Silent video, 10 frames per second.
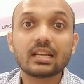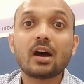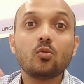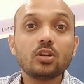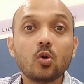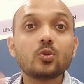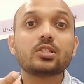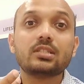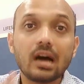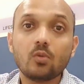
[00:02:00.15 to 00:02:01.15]
count goes
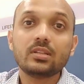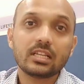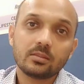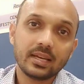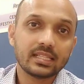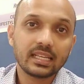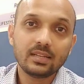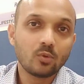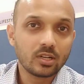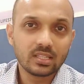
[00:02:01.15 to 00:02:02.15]
down, that's basically
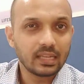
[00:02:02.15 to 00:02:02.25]
what is